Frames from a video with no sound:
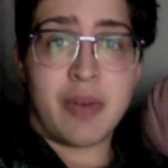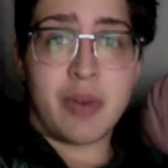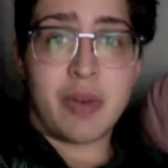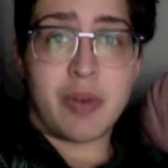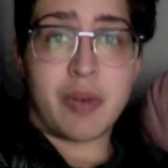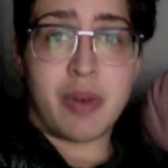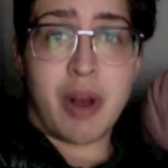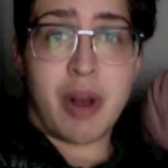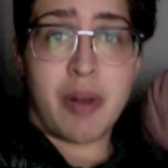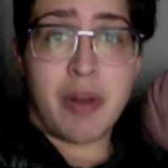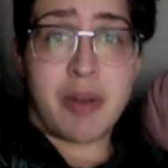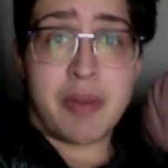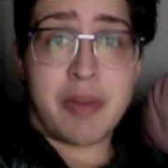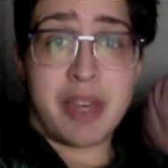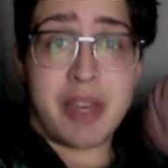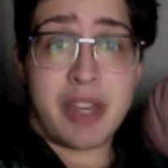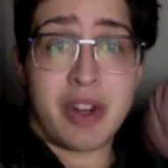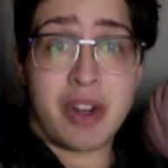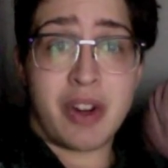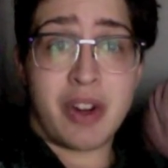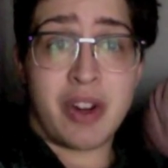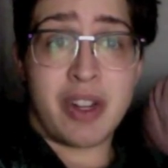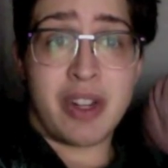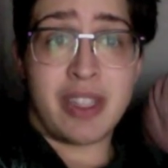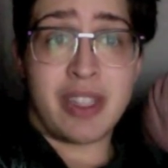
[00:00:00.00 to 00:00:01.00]
would probably be
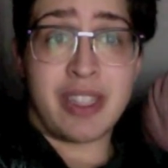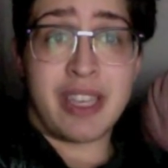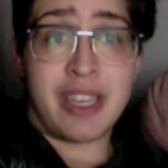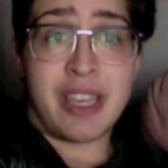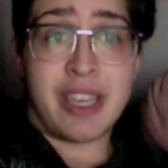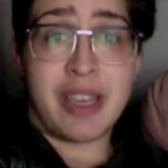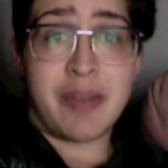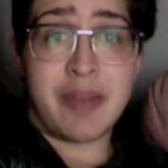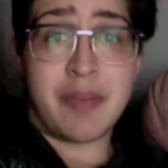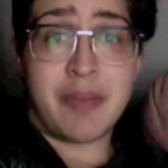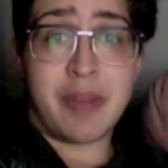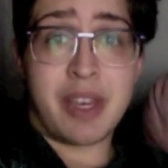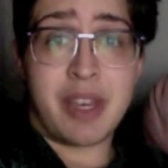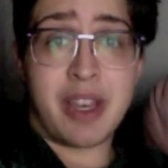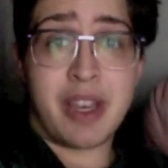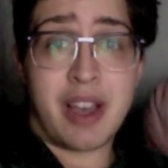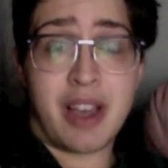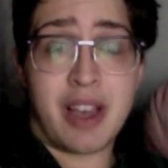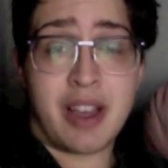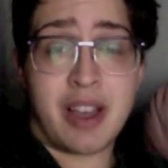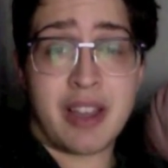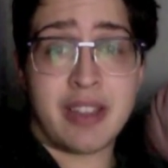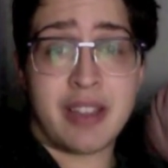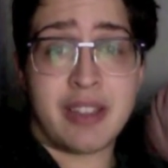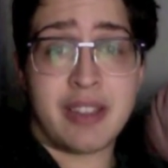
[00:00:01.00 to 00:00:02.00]
currently,
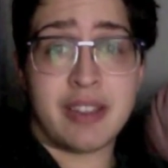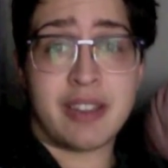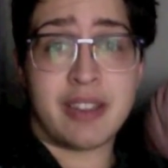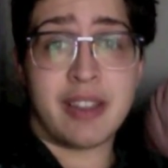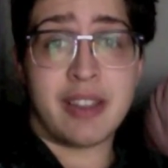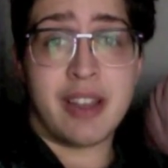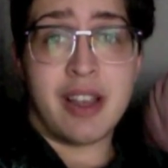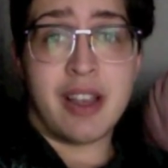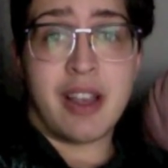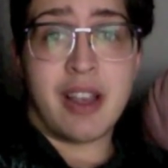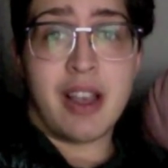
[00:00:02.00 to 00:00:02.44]
because